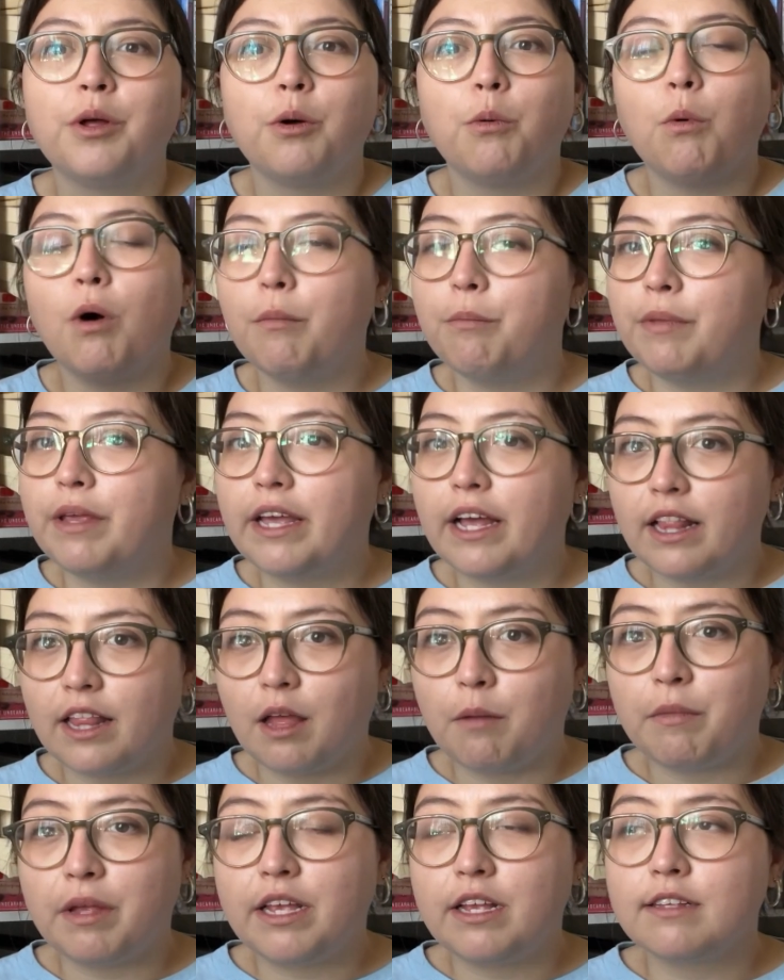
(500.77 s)
what
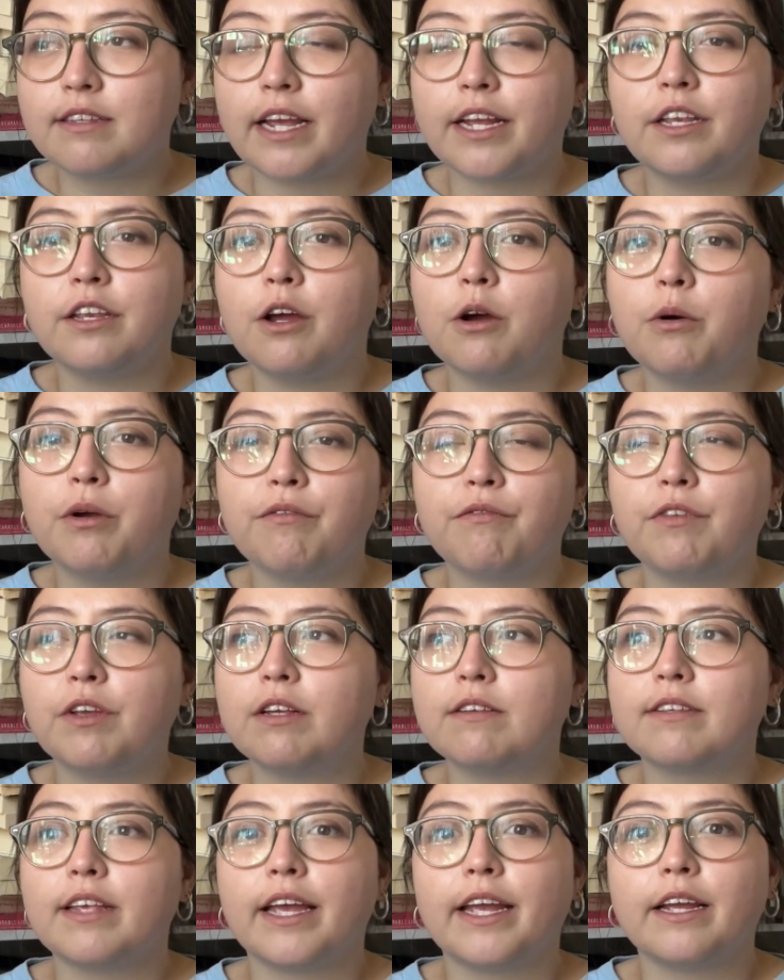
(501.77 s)
BLM is, I know it
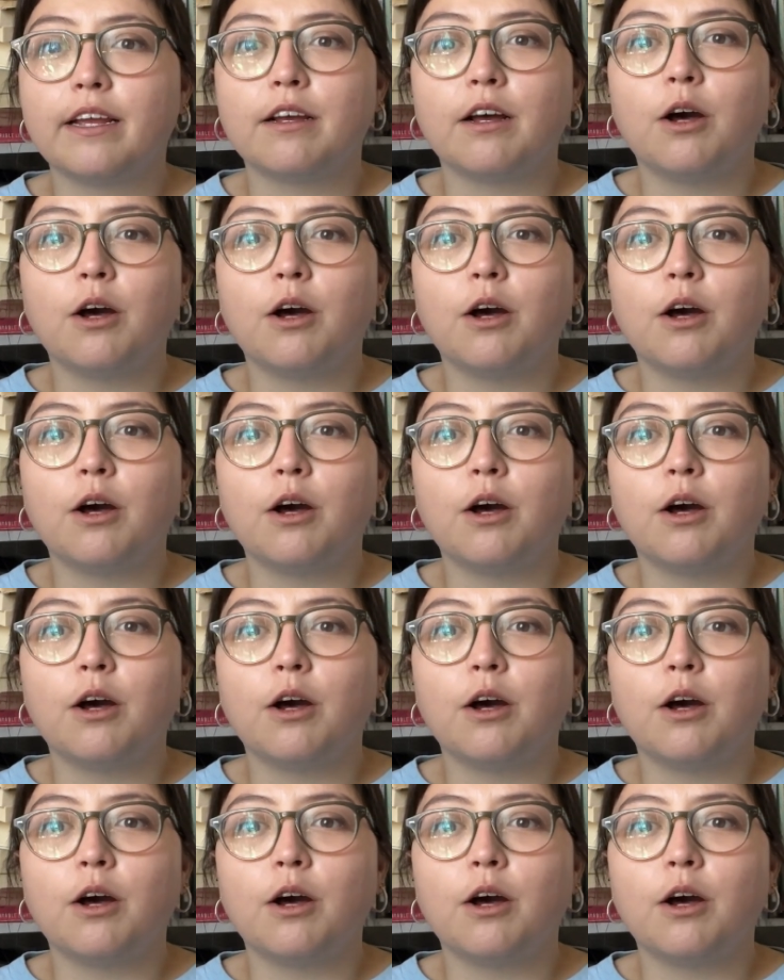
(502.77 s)
feels like,